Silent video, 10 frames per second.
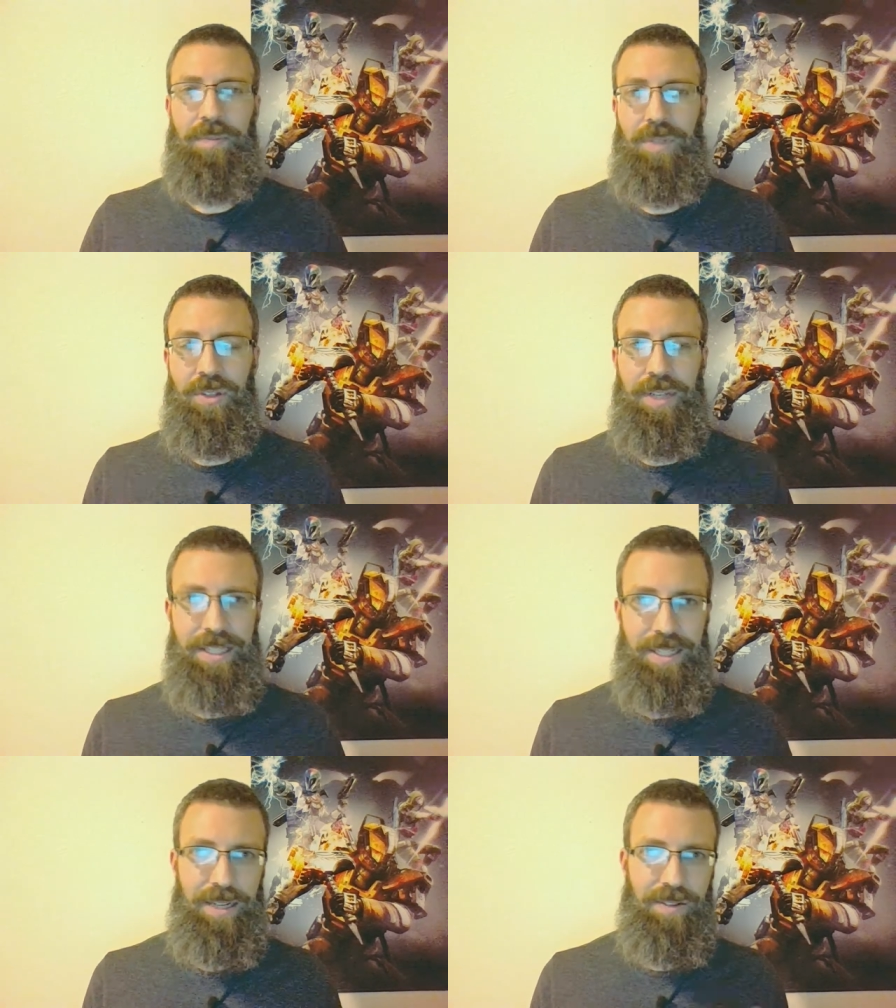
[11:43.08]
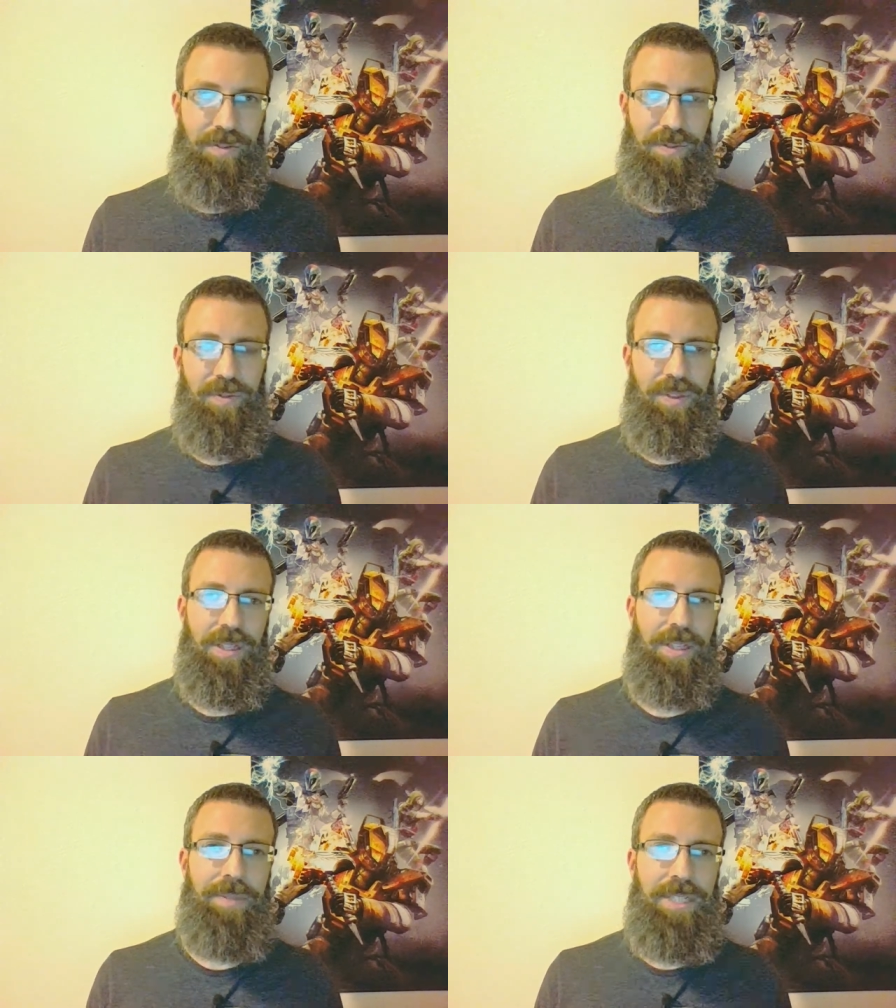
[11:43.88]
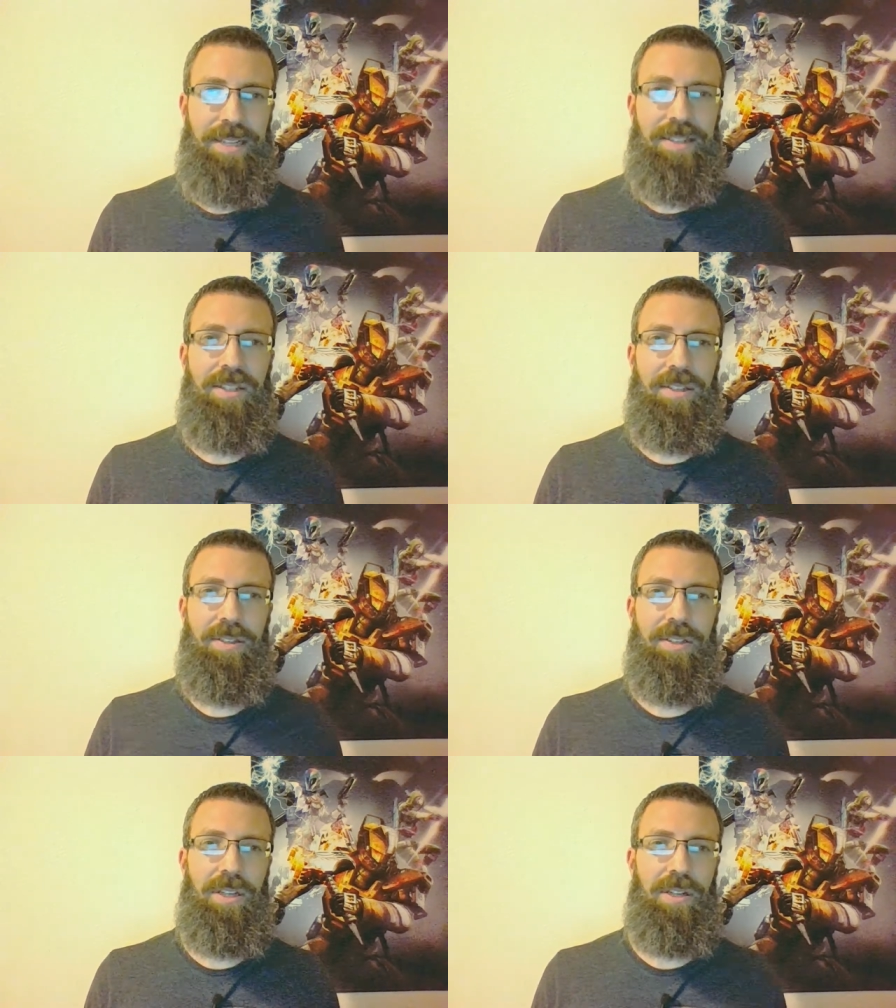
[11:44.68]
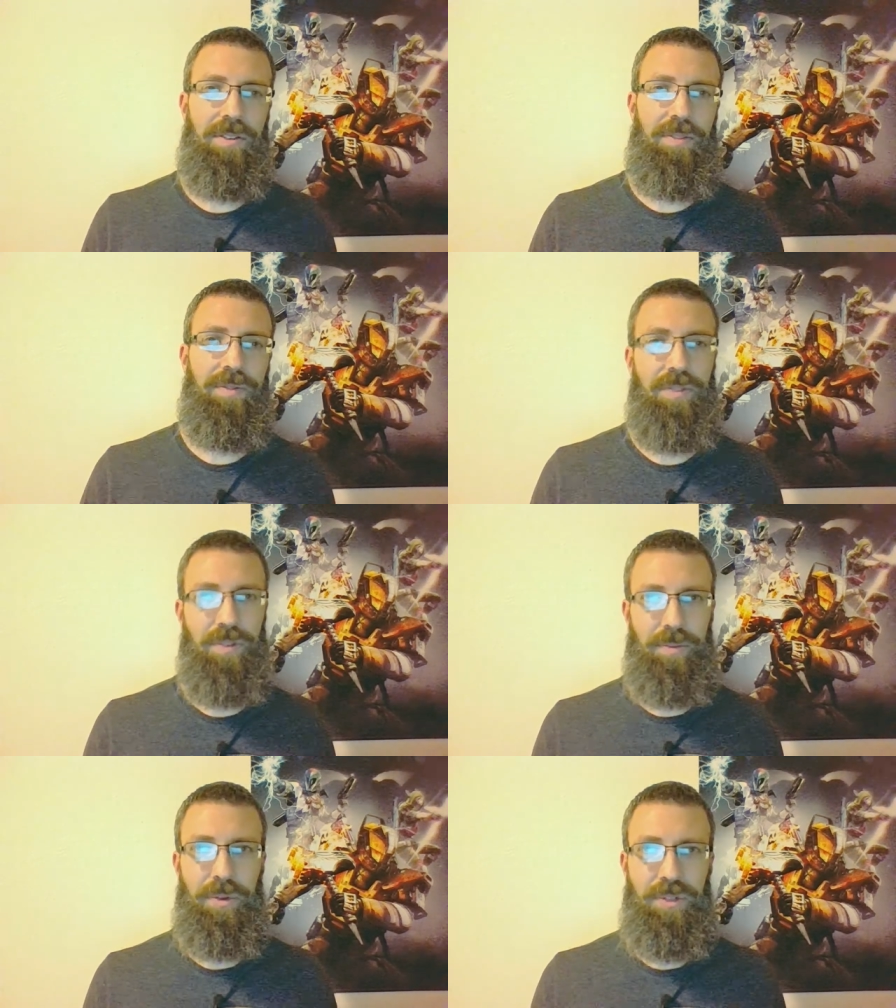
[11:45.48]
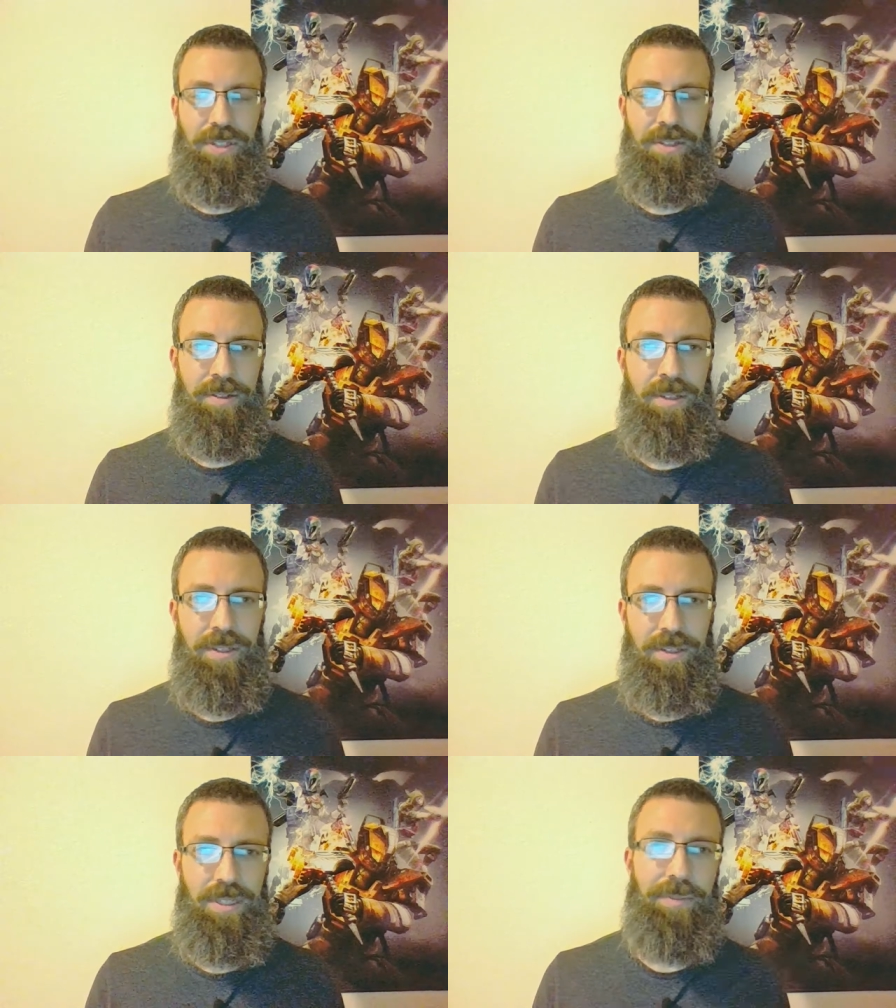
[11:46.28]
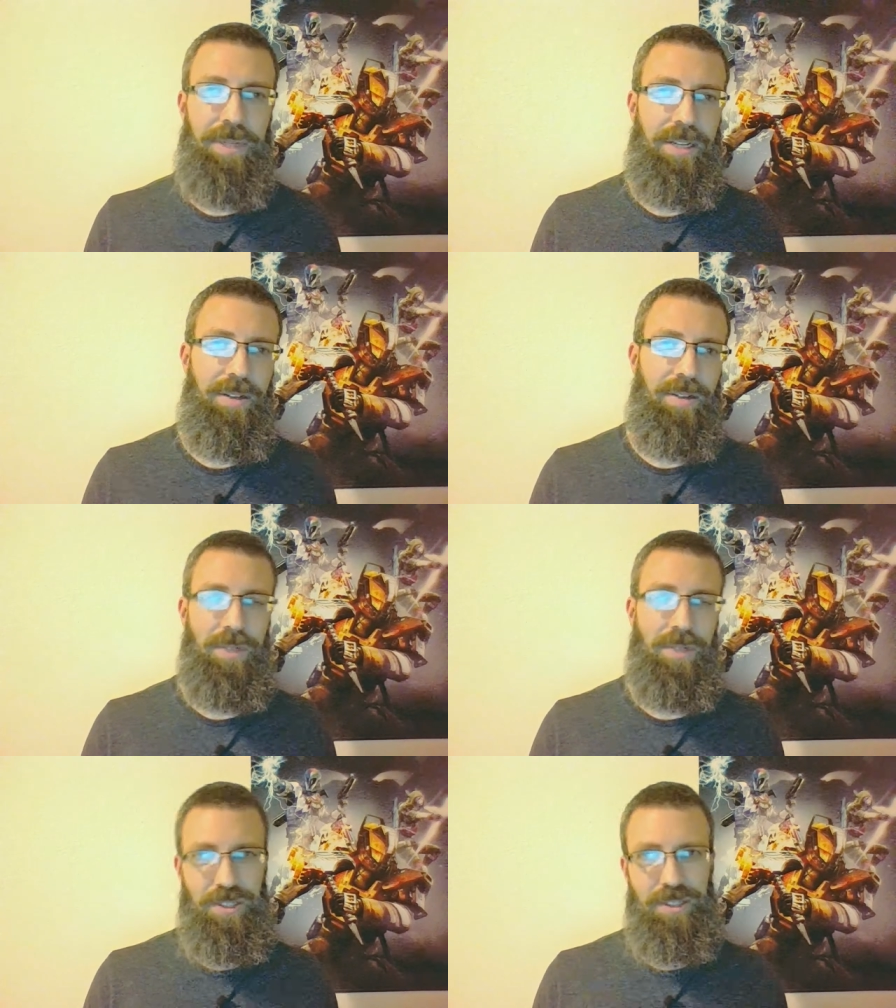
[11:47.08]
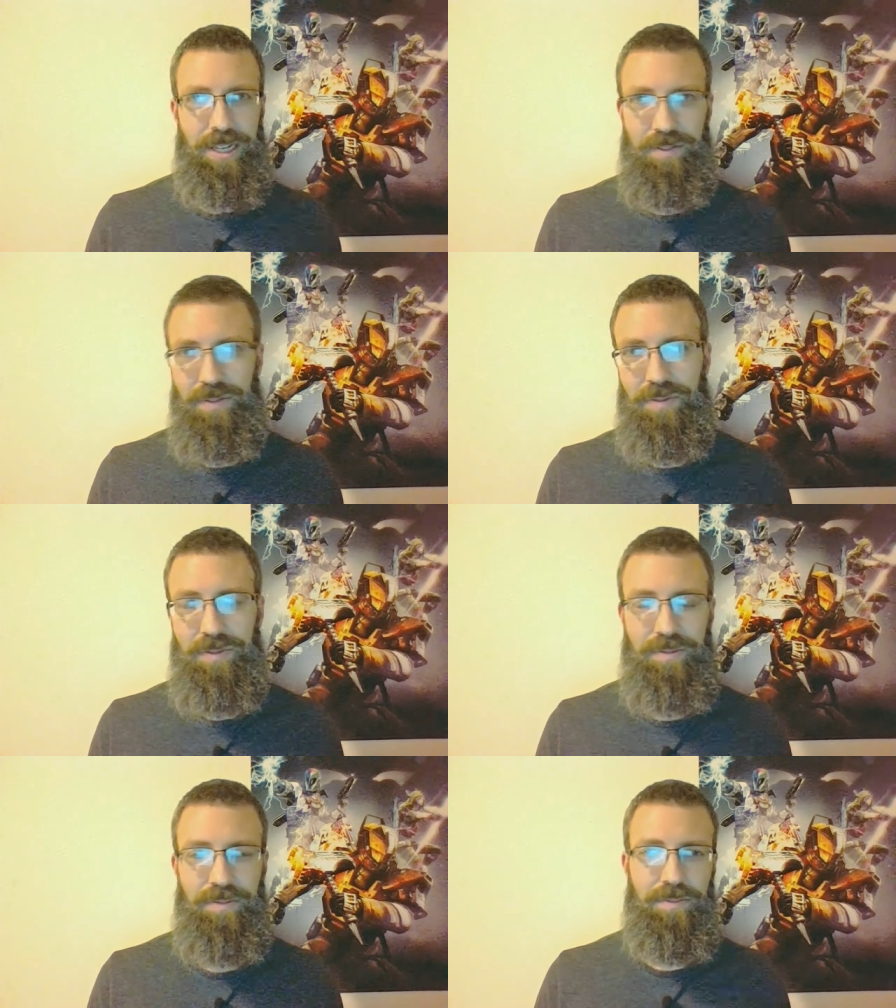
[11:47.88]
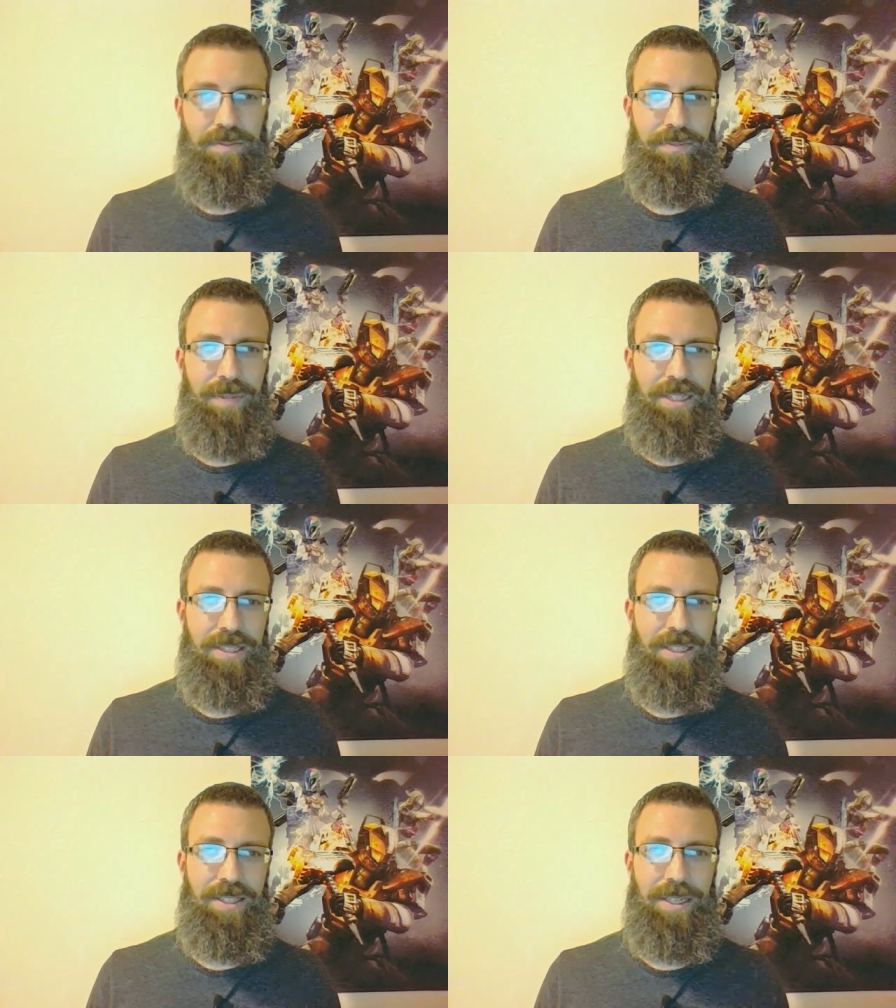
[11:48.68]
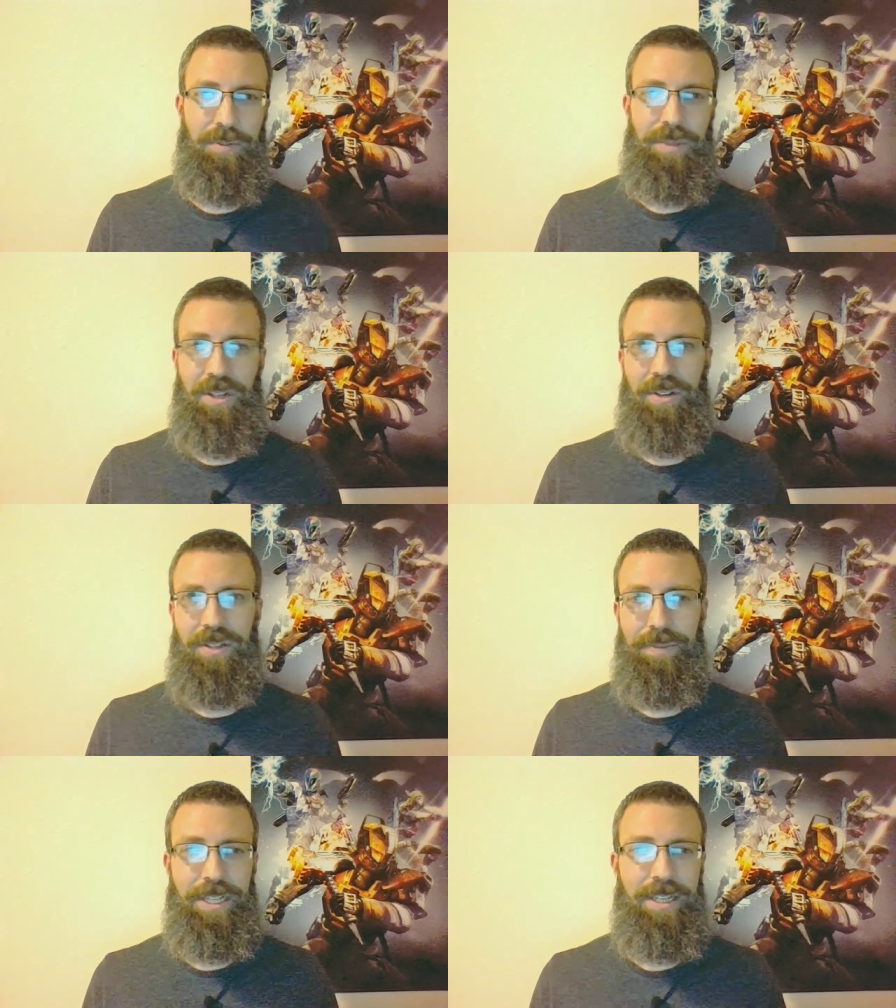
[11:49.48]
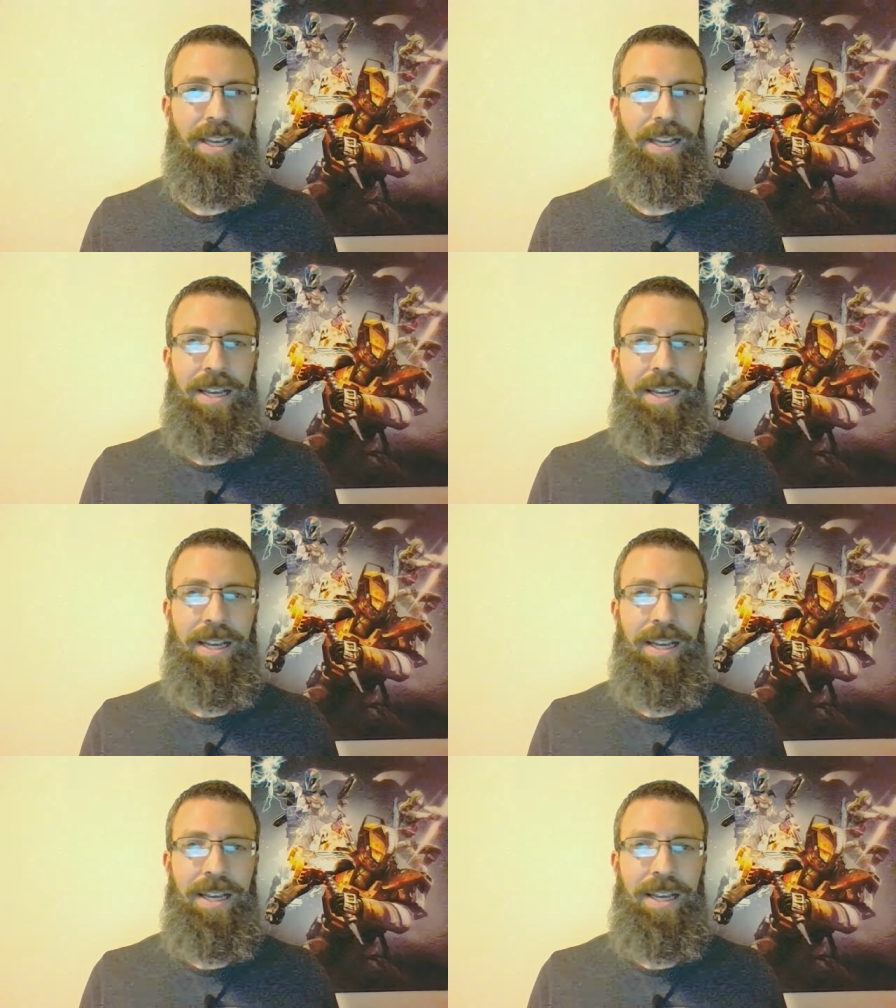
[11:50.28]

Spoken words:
So that's kind of the limitations of third person limited, which kind of makes sense that it would be called limited.